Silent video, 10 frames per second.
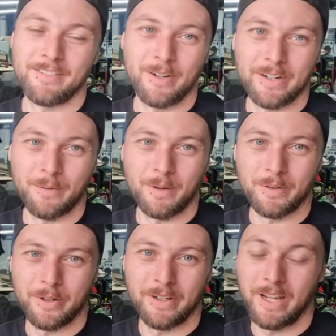no idea what I'm
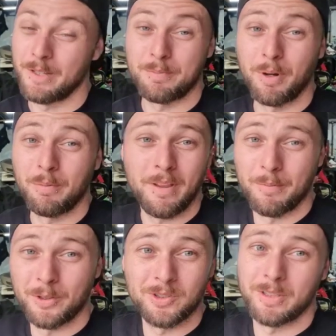doing. It's probably the
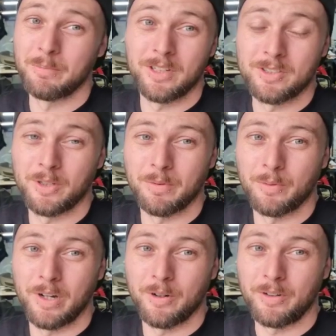most simplest job in the
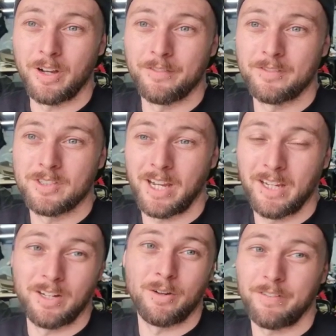world. I've
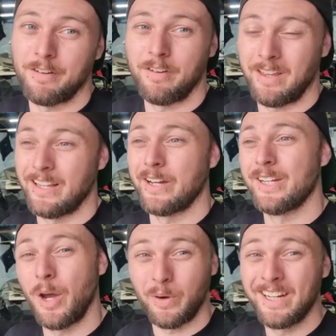taken off everything that I
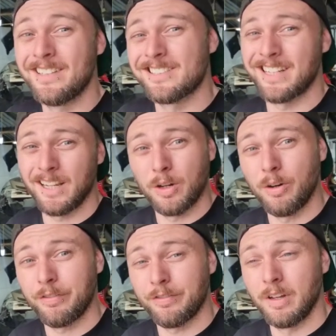know I need to take
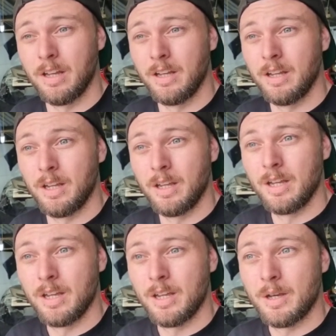off,
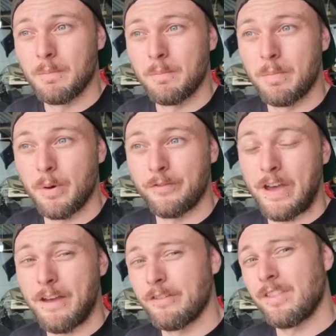but for
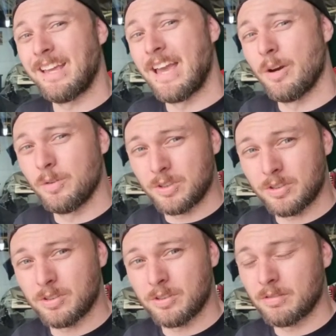everything
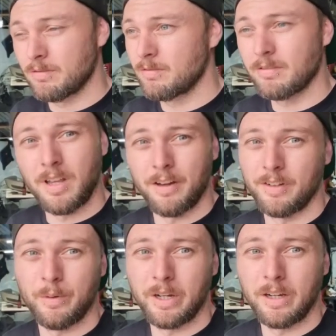else, I've
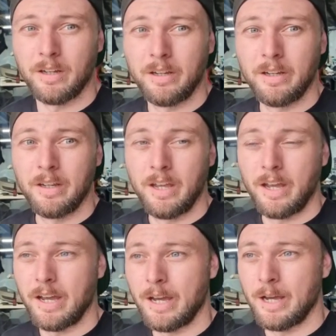no idea.
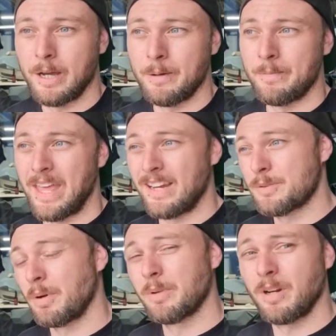And it's
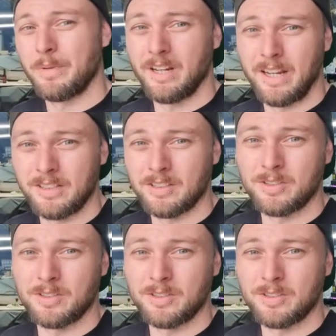probably going to be at least a